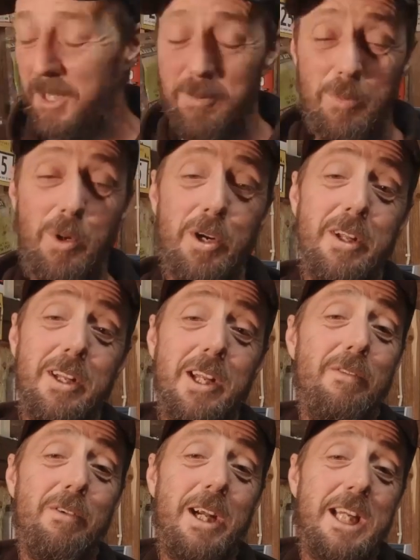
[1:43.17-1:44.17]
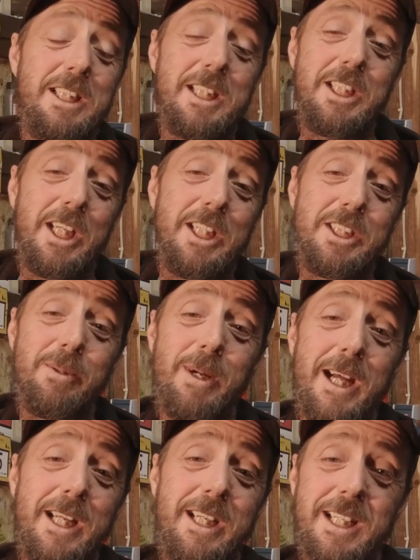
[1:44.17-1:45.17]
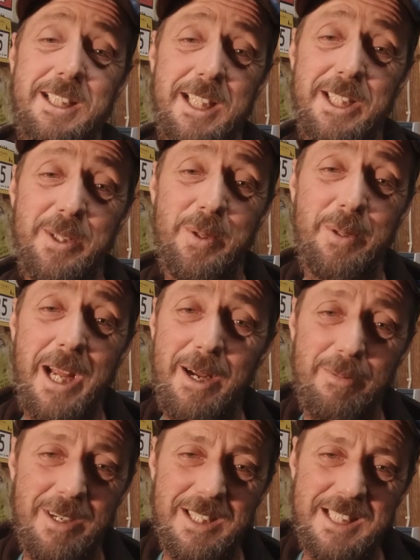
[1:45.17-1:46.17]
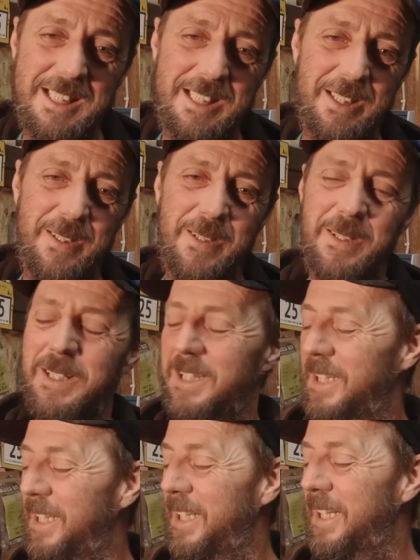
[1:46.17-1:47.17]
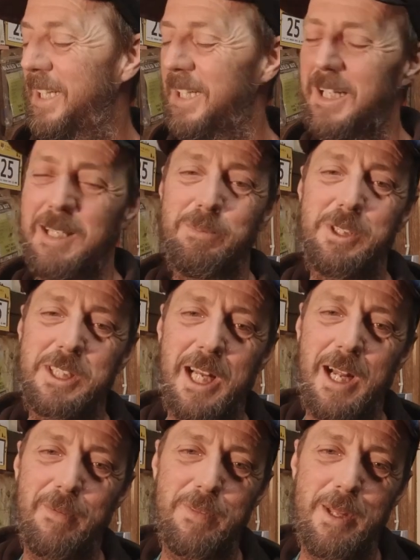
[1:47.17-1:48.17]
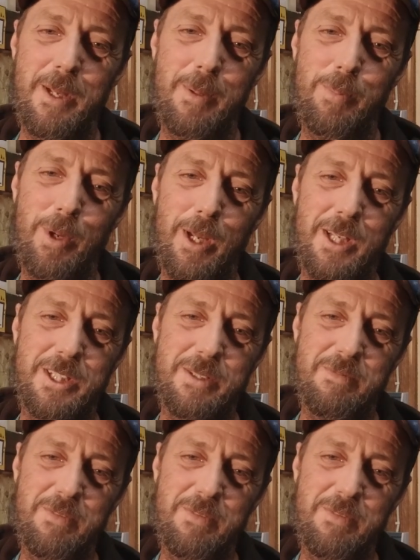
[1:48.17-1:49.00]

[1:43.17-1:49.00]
Morning of the race, they changed their mind and said no cameras, so I'm just gonna have to put in some